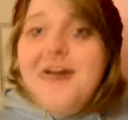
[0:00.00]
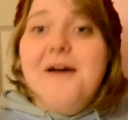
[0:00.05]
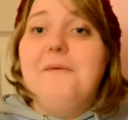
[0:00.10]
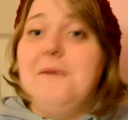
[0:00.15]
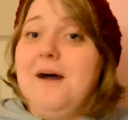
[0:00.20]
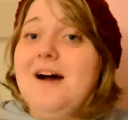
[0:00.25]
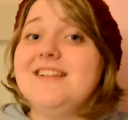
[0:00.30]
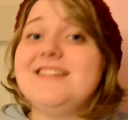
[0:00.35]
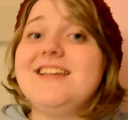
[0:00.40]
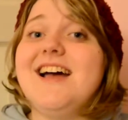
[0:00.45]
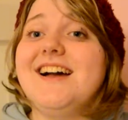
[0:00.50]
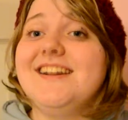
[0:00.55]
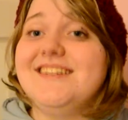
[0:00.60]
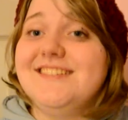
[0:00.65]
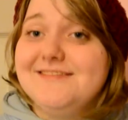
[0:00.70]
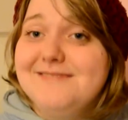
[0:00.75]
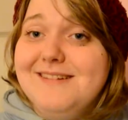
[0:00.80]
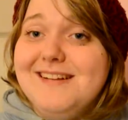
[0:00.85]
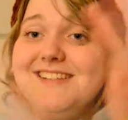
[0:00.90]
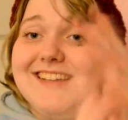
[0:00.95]
Well done,
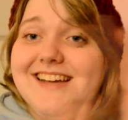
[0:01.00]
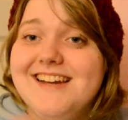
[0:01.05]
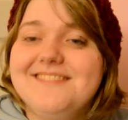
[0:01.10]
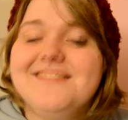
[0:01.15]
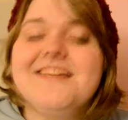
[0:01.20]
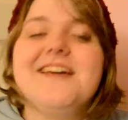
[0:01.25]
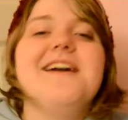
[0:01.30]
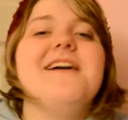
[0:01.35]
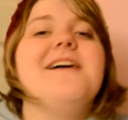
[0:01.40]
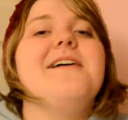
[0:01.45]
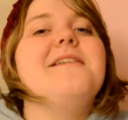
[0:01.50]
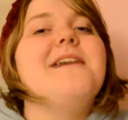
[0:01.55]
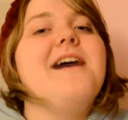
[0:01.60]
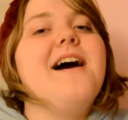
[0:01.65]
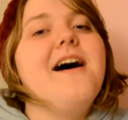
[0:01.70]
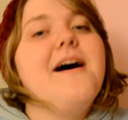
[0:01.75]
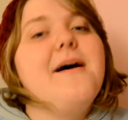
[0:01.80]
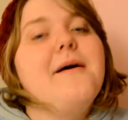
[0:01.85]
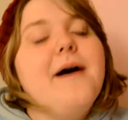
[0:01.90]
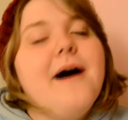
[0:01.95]
well done.
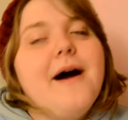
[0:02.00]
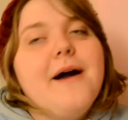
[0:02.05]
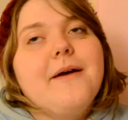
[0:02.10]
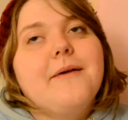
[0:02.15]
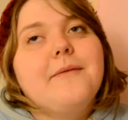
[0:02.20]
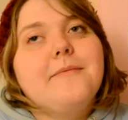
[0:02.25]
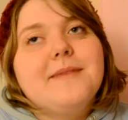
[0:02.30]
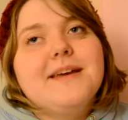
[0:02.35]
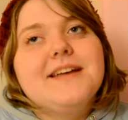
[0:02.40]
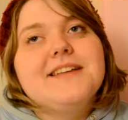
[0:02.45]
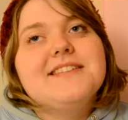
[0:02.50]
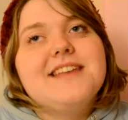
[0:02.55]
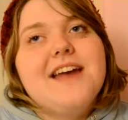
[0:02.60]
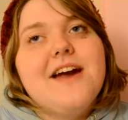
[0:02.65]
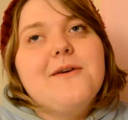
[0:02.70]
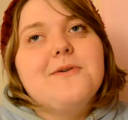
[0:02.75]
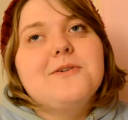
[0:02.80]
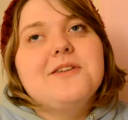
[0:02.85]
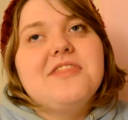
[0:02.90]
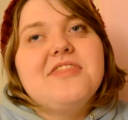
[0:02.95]
Me and
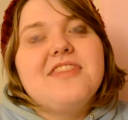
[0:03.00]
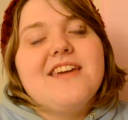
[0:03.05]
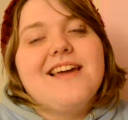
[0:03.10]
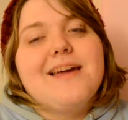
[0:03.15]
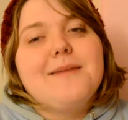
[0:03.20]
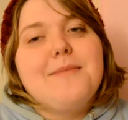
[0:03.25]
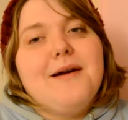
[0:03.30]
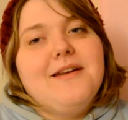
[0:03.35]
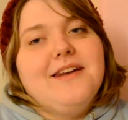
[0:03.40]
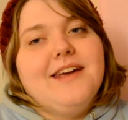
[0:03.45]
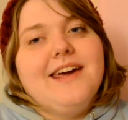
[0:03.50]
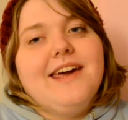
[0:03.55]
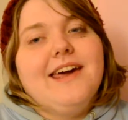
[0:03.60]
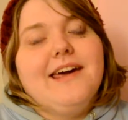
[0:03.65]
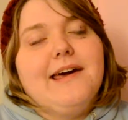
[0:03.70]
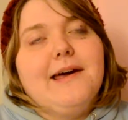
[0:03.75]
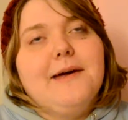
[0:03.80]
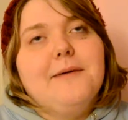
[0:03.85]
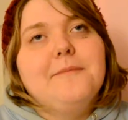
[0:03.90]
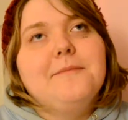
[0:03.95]
Sarah did think about
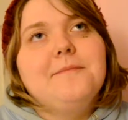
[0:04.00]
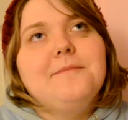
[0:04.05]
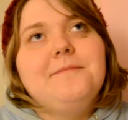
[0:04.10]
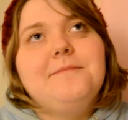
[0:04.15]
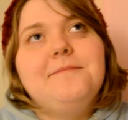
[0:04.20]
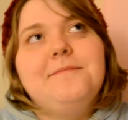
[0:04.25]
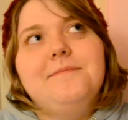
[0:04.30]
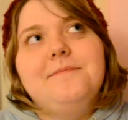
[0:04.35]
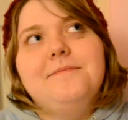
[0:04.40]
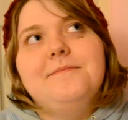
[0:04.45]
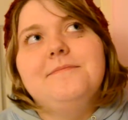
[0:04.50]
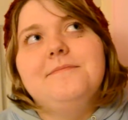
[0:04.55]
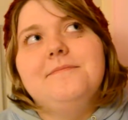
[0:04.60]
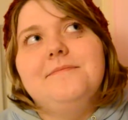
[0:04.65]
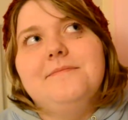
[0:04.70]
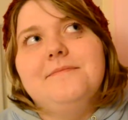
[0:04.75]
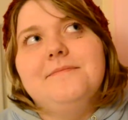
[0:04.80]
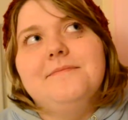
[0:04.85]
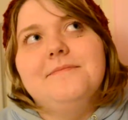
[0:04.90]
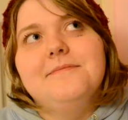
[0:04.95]
nicking it,
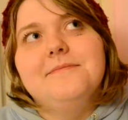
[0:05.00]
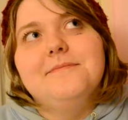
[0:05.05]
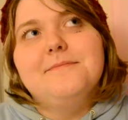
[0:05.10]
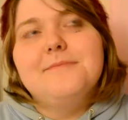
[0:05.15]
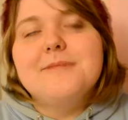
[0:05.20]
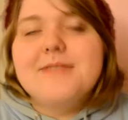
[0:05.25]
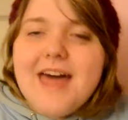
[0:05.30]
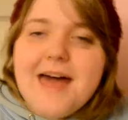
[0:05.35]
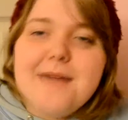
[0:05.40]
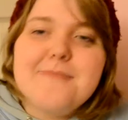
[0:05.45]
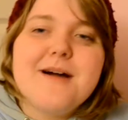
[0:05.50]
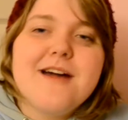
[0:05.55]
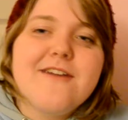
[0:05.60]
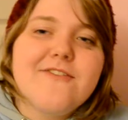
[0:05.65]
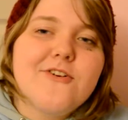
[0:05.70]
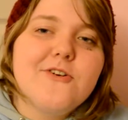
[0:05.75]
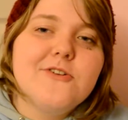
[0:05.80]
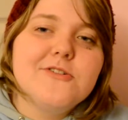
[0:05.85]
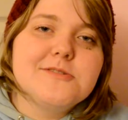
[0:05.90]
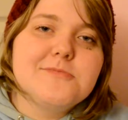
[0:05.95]
but that might
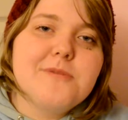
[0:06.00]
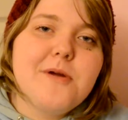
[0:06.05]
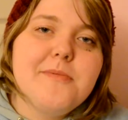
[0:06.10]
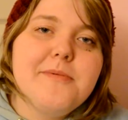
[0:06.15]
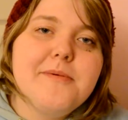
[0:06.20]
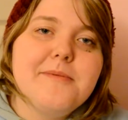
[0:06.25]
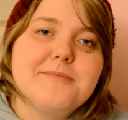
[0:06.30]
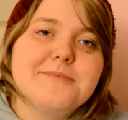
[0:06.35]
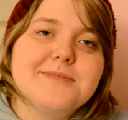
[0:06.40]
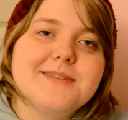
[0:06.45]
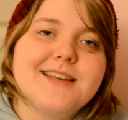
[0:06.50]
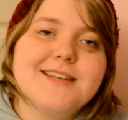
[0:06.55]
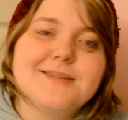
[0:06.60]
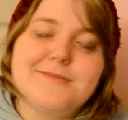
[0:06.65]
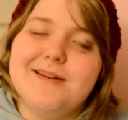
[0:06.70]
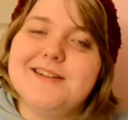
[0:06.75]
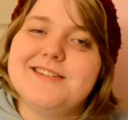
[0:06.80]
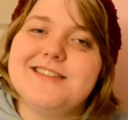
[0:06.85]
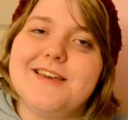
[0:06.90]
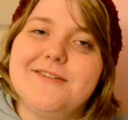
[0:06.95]
have caused problems,
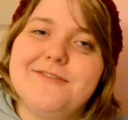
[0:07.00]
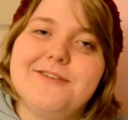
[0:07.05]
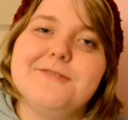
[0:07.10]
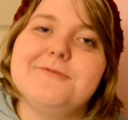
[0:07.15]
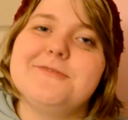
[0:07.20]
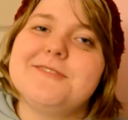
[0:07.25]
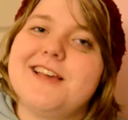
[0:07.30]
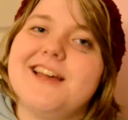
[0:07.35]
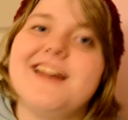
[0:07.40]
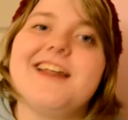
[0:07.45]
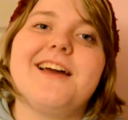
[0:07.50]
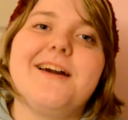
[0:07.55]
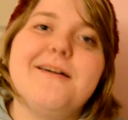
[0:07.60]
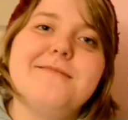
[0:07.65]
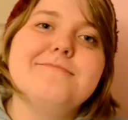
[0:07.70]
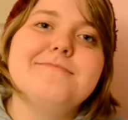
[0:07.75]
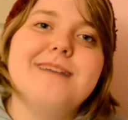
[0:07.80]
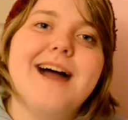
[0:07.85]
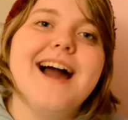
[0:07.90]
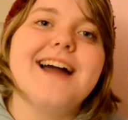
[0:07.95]
especially if he was going to
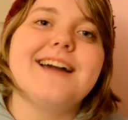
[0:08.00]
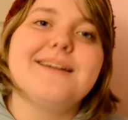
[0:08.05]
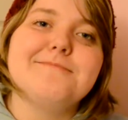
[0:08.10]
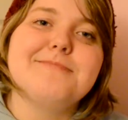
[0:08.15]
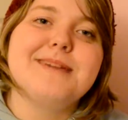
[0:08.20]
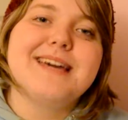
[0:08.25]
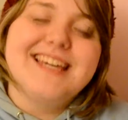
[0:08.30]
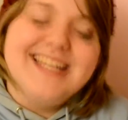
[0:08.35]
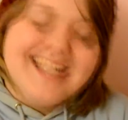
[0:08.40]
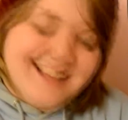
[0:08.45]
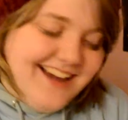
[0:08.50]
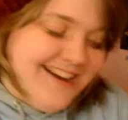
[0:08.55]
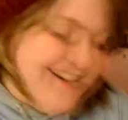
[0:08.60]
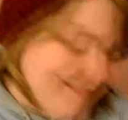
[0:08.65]
come back and pick it